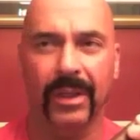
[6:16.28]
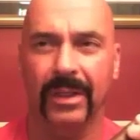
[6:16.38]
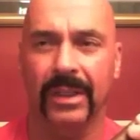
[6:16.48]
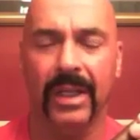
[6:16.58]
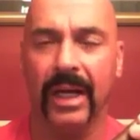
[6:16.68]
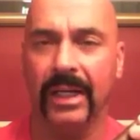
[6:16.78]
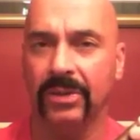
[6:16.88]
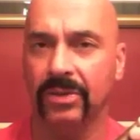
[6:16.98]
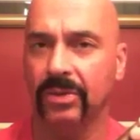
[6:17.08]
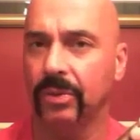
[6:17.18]
Nice
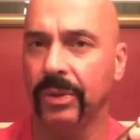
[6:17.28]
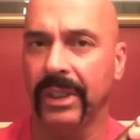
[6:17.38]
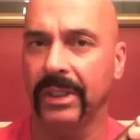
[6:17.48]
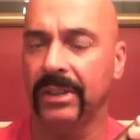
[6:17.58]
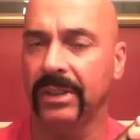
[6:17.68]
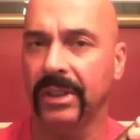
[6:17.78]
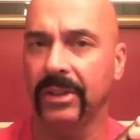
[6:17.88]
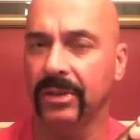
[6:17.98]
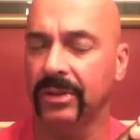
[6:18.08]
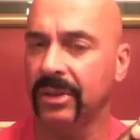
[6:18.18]
sweet
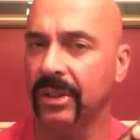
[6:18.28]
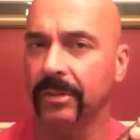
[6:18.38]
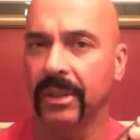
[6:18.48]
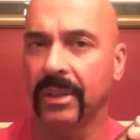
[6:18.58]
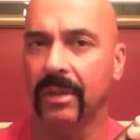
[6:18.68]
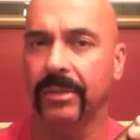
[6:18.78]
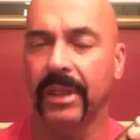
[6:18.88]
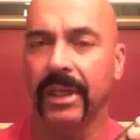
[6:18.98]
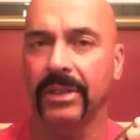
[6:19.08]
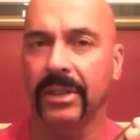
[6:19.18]
cedar cinnamon
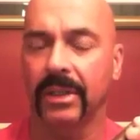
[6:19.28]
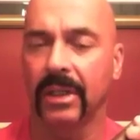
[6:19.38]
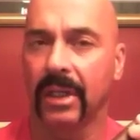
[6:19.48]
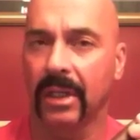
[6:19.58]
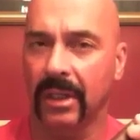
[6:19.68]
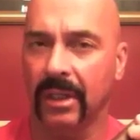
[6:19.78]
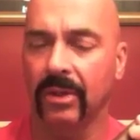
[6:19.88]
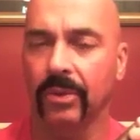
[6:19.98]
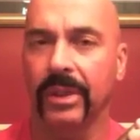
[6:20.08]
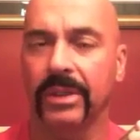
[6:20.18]
combination, a
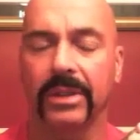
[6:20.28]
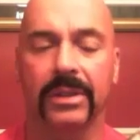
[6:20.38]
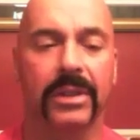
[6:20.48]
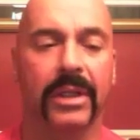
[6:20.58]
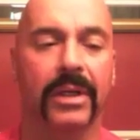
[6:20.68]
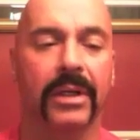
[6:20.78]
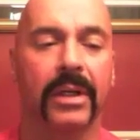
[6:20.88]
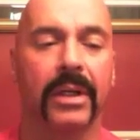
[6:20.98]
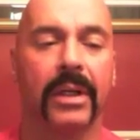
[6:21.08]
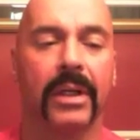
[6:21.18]
little richness there.
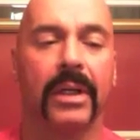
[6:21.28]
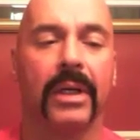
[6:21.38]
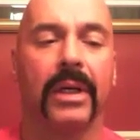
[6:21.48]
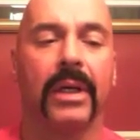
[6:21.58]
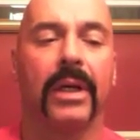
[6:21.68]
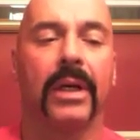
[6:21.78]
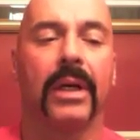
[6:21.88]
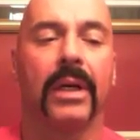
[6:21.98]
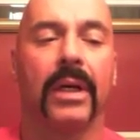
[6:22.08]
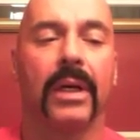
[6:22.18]

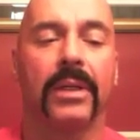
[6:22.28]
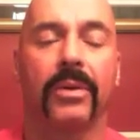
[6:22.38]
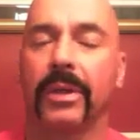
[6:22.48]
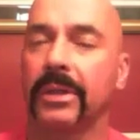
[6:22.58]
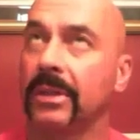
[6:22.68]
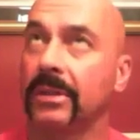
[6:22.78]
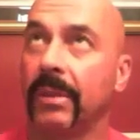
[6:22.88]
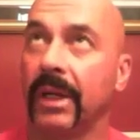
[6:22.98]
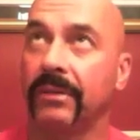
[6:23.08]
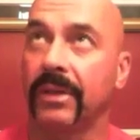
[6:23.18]
The richness
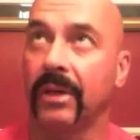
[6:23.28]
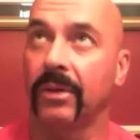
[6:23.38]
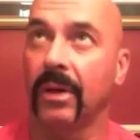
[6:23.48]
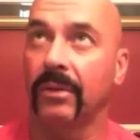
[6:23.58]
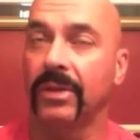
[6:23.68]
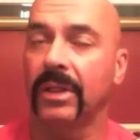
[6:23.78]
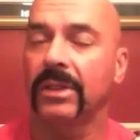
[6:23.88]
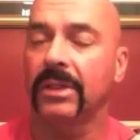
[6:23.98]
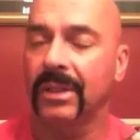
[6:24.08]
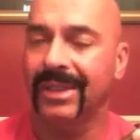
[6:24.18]
may have tailed off
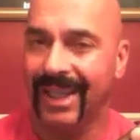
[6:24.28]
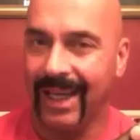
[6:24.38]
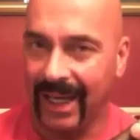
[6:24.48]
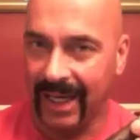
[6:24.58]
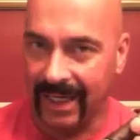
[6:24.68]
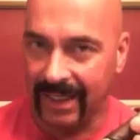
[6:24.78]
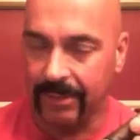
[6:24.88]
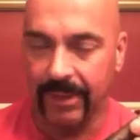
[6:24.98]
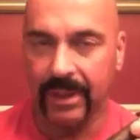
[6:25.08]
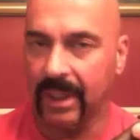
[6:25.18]
just a tad,
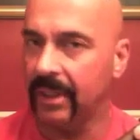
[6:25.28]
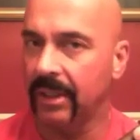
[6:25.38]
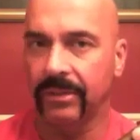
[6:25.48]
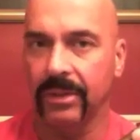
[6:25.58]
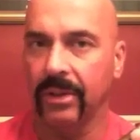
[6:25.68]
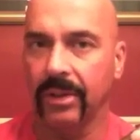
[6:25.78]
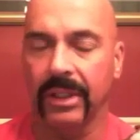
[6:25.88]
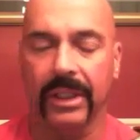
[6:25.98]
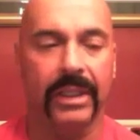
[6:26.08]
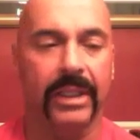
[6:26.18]
but not enough to hurt
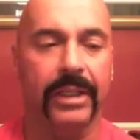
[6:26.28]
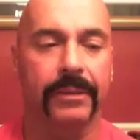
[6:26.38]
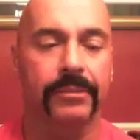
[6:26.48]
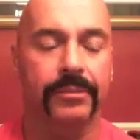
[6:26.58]
anything.